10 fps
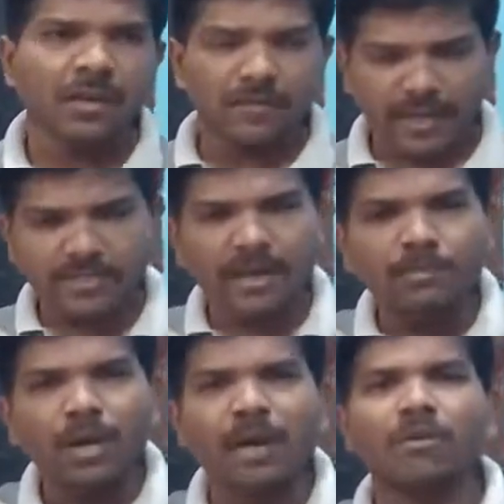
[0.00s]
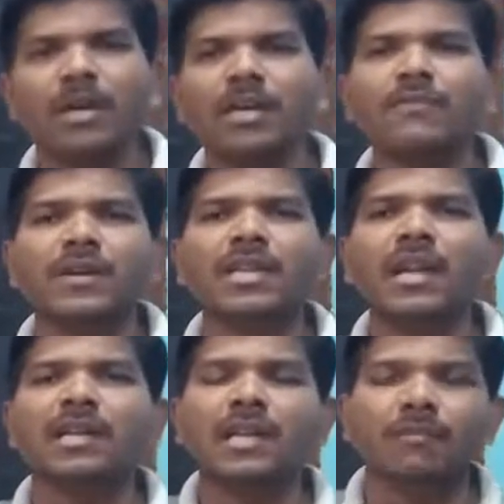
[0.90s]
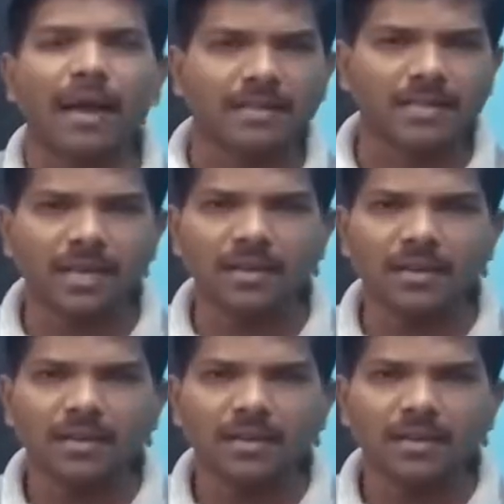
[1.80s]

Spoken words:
For example, I am working for the London magazine.